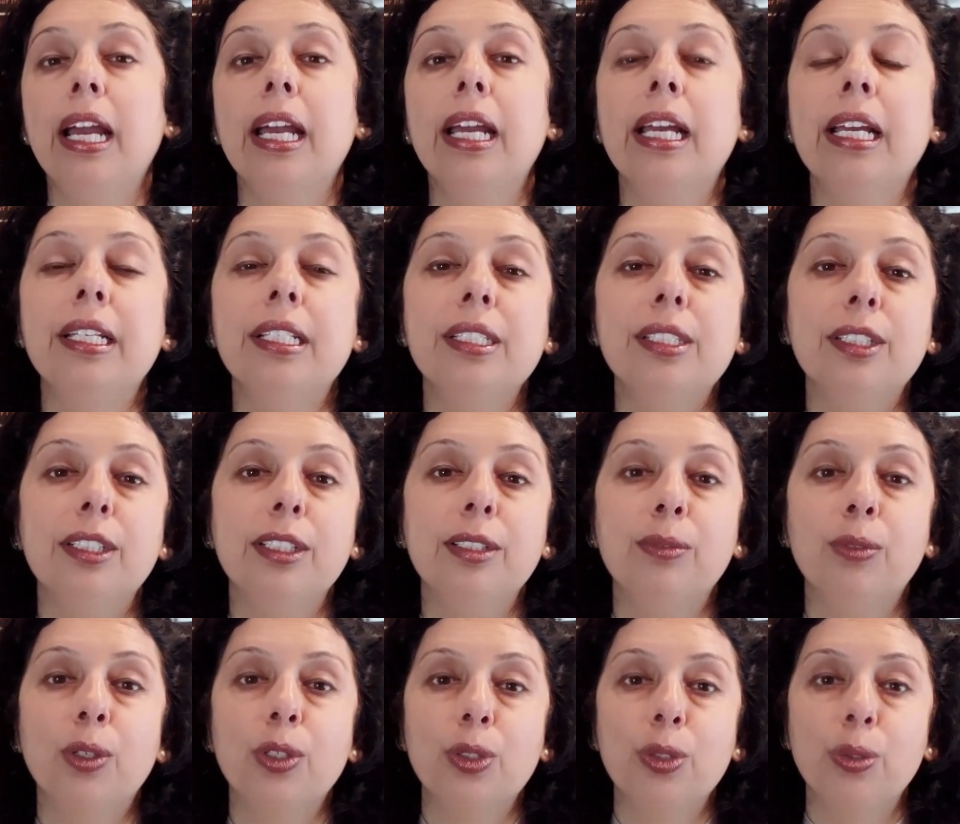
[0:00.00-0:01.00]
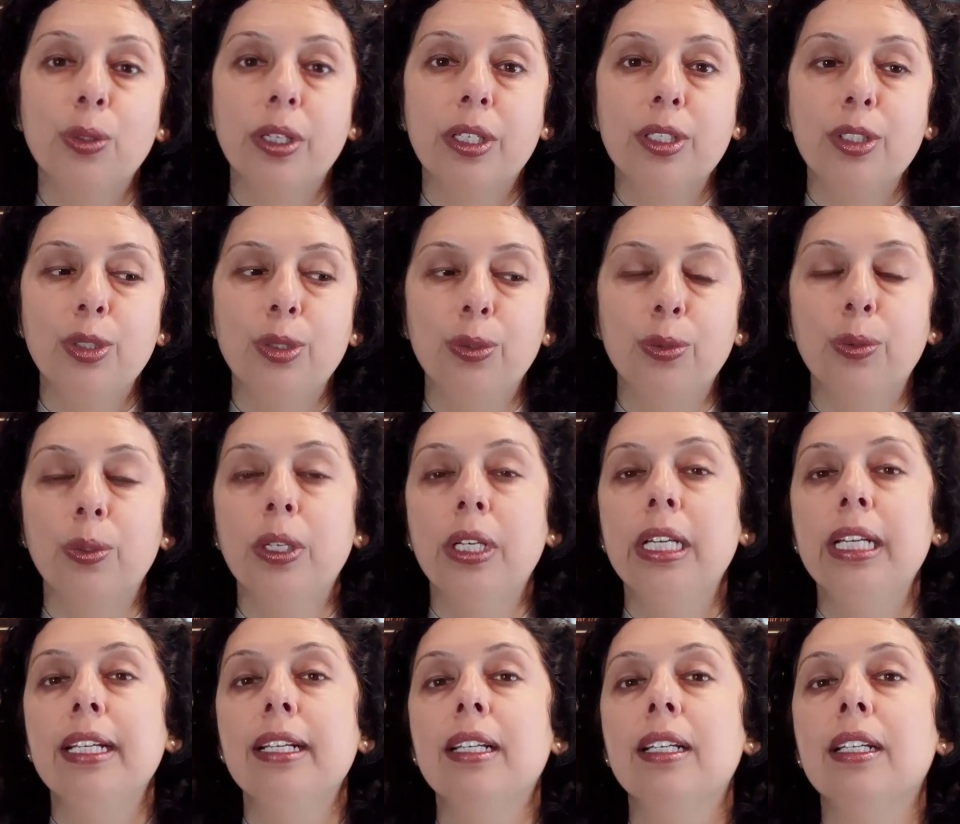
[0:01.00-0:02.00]
Additionally, what you can do,
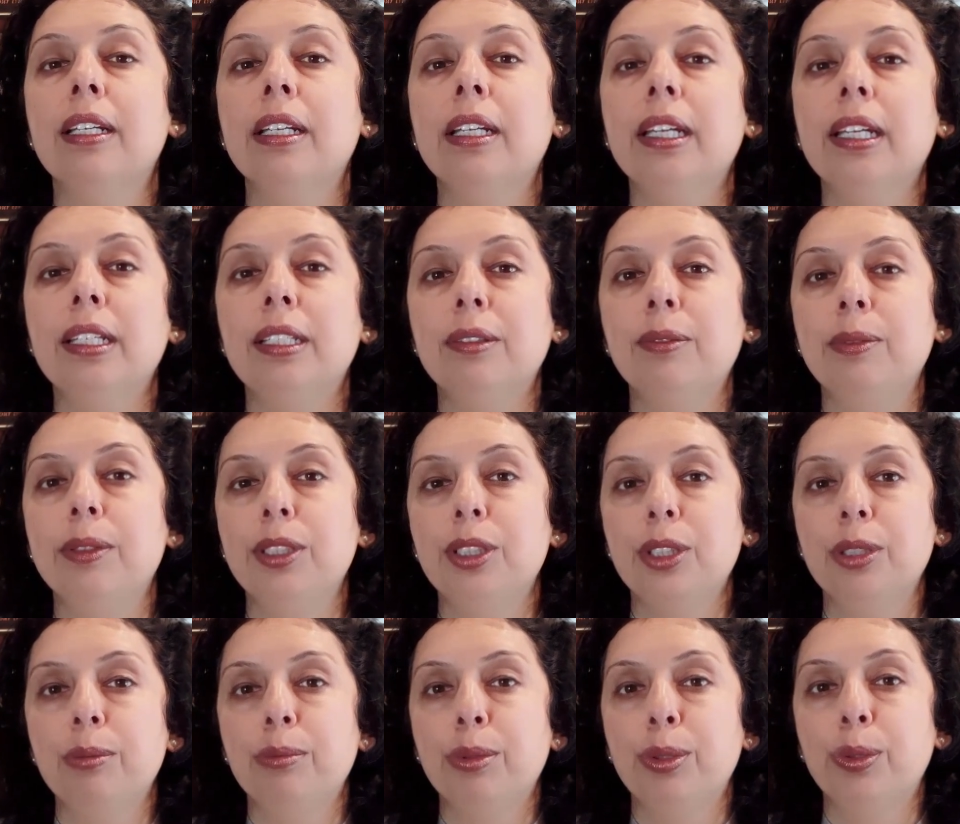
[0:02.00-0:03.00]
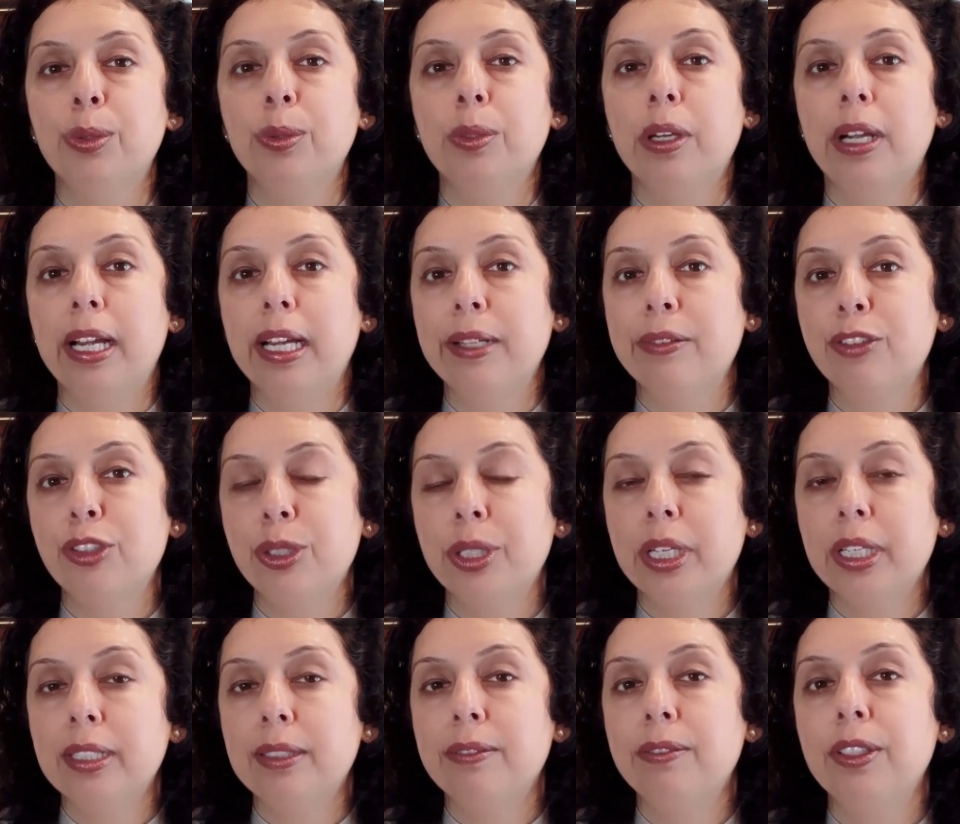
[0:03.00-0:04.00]
create a vision board. I have
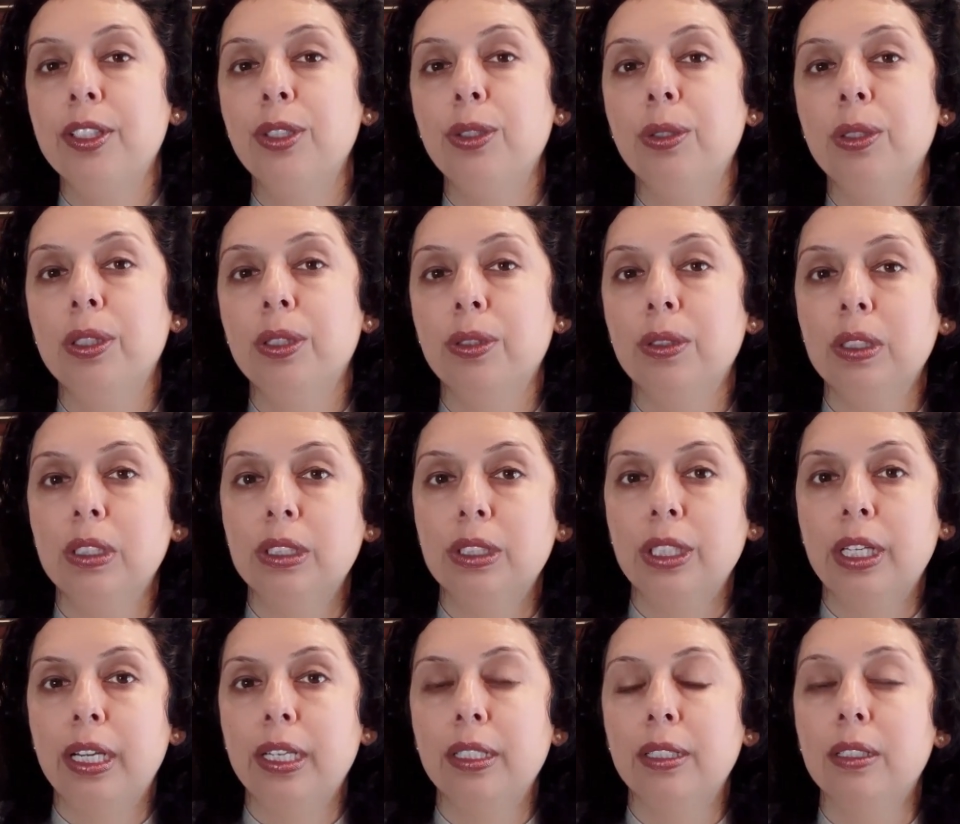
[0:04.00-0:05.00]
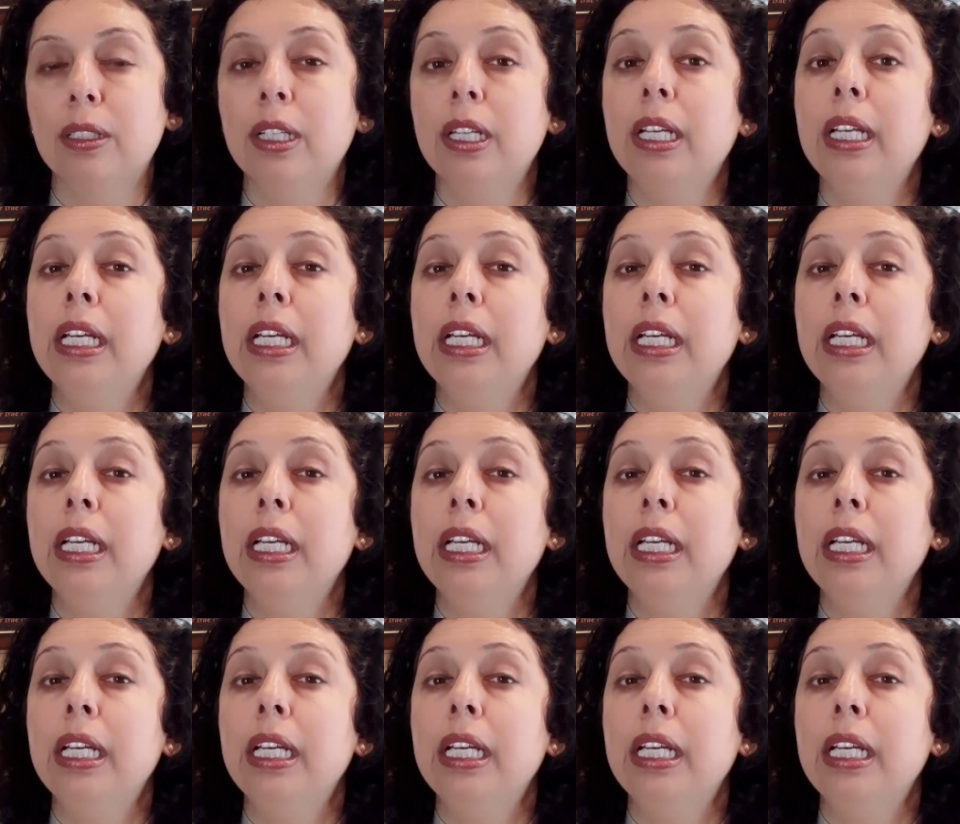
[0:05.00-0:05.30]
shared the video here on the channel.